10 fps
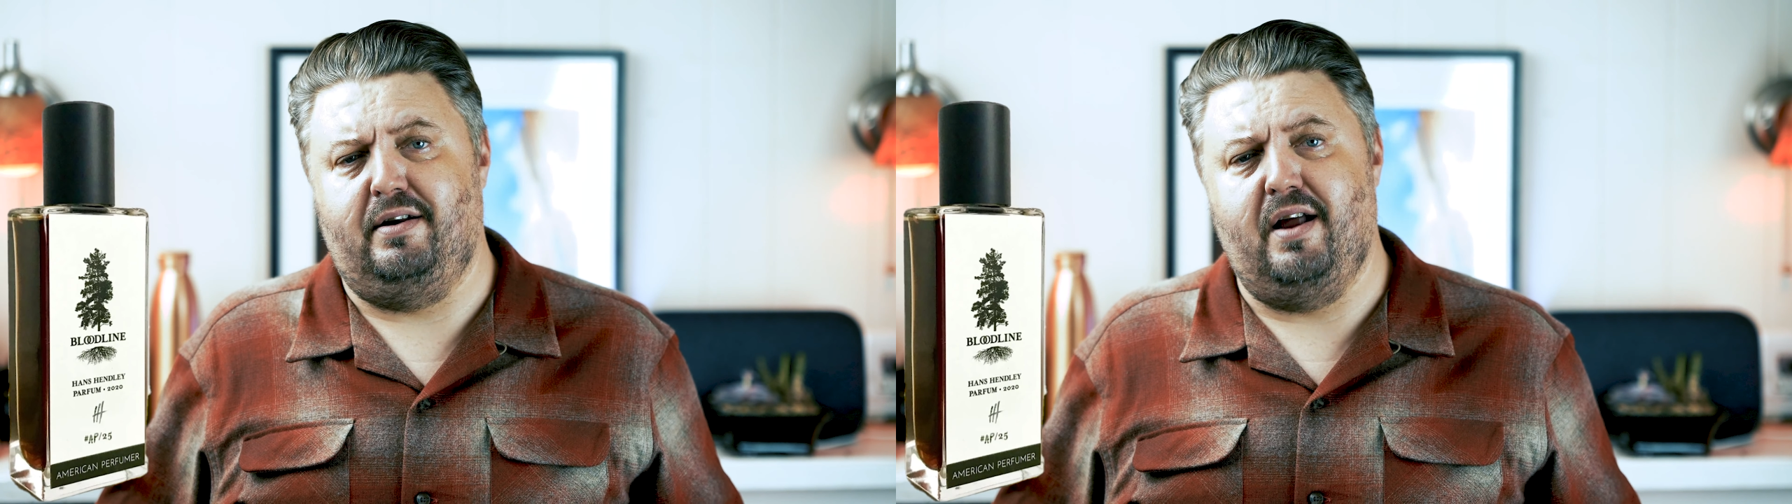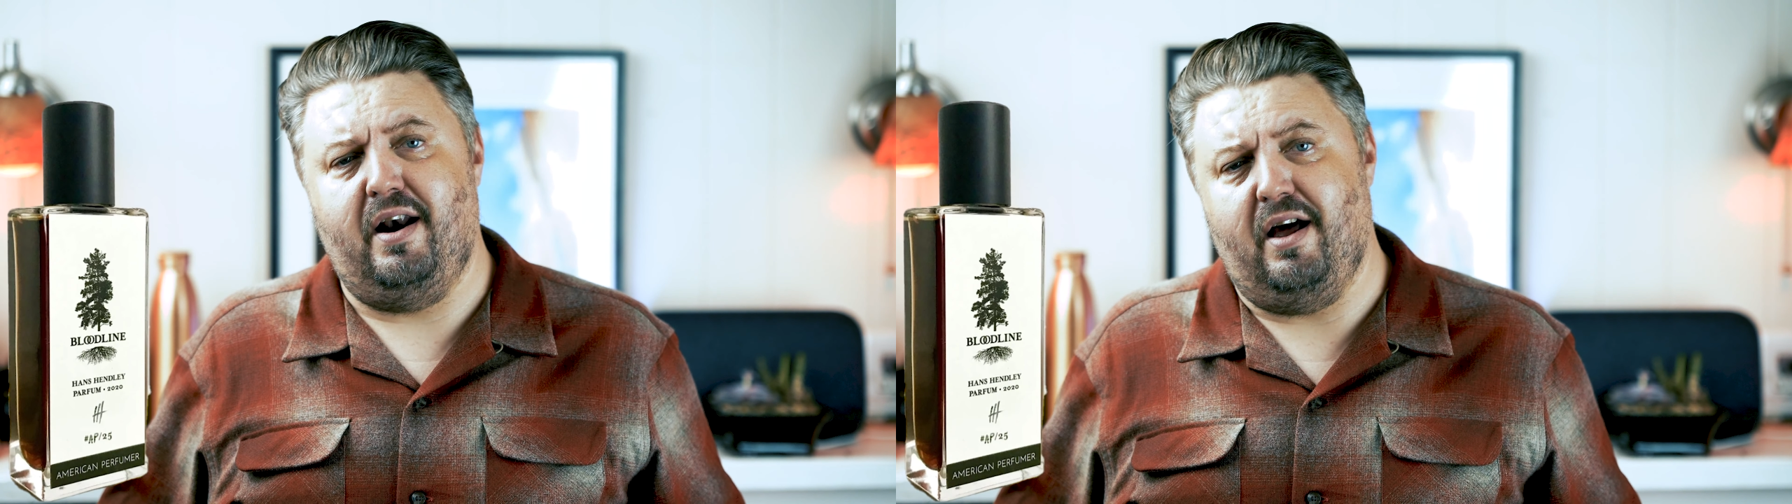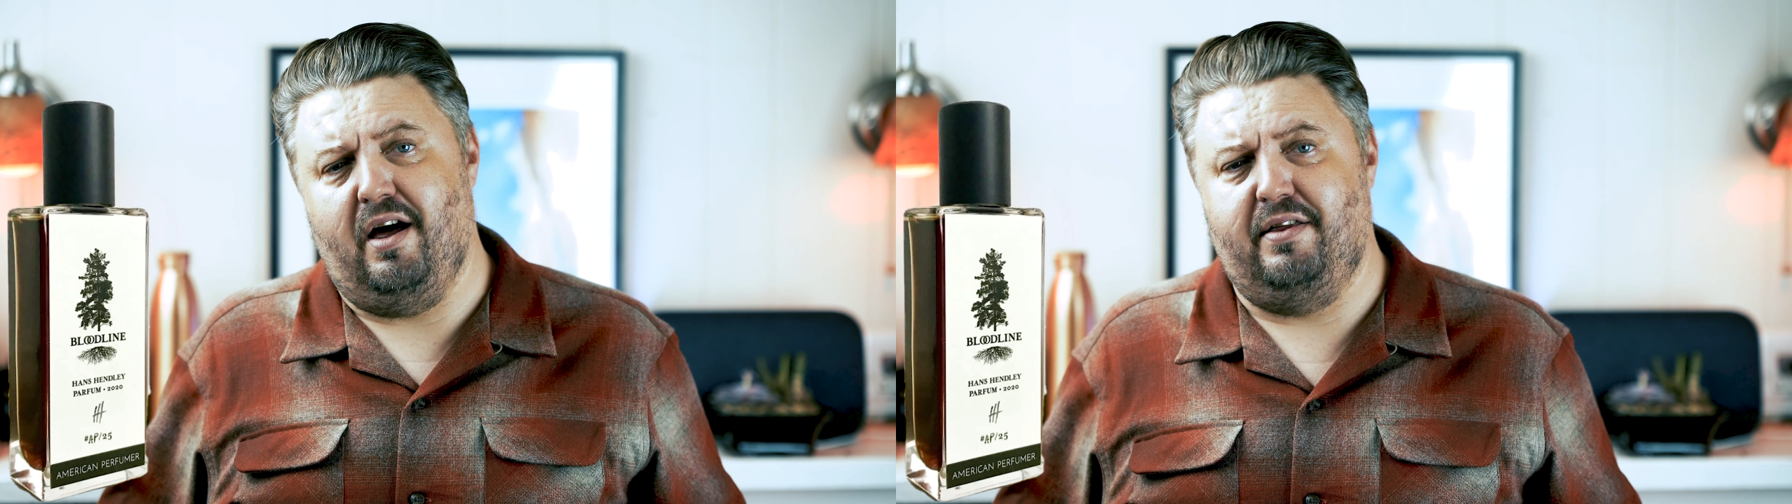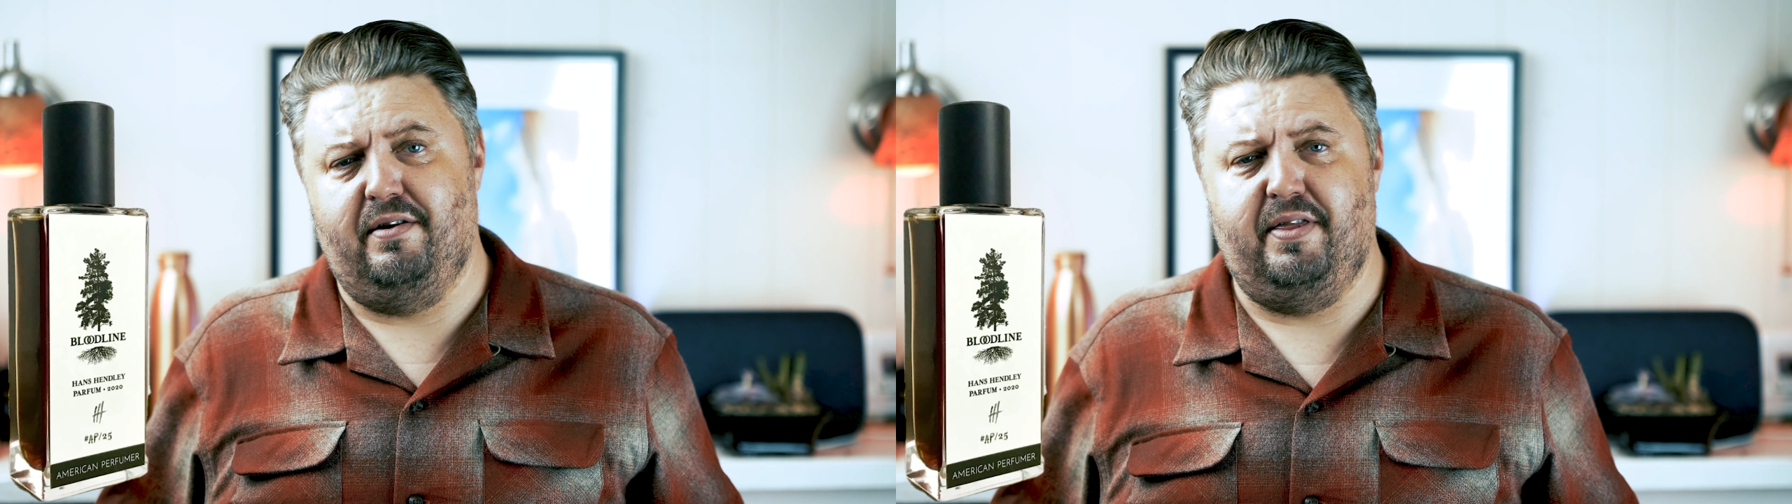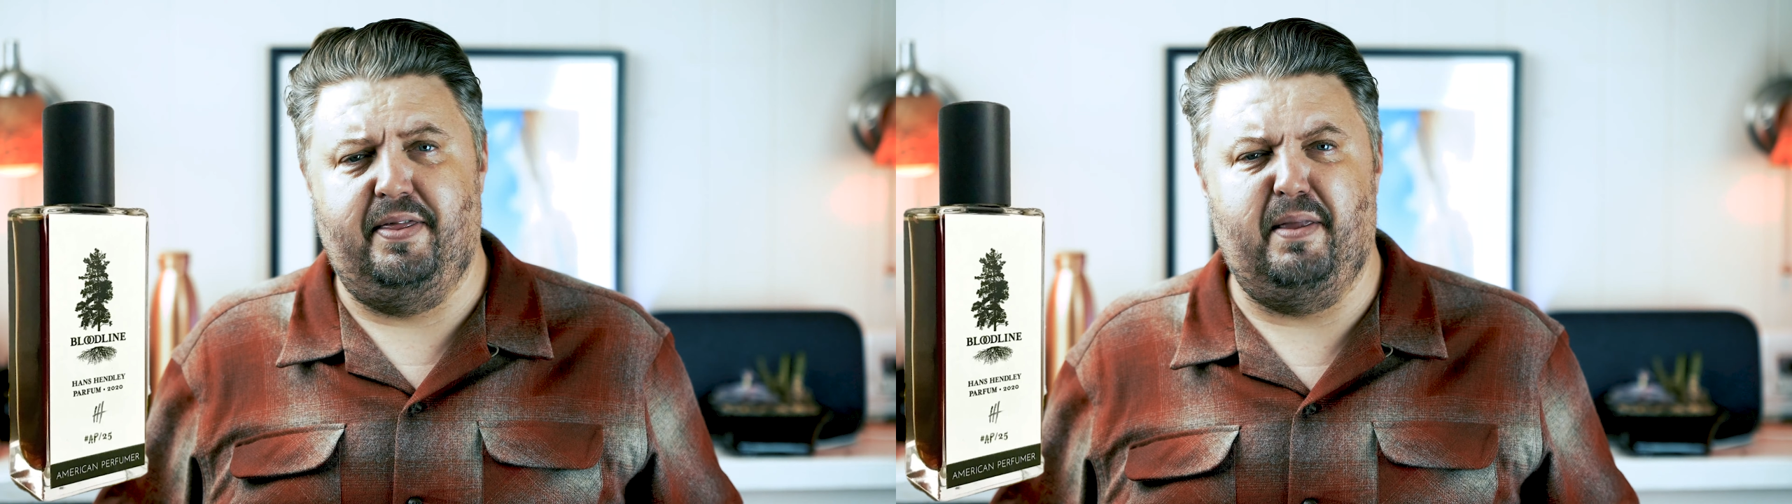none
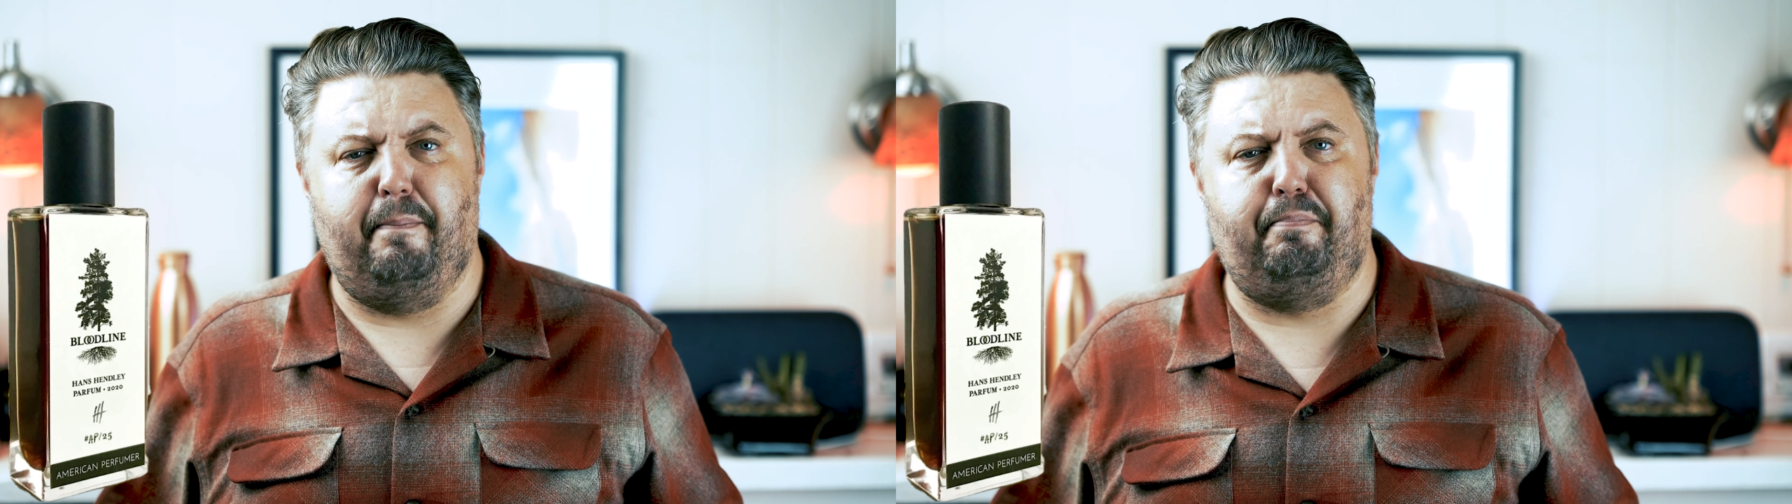other than the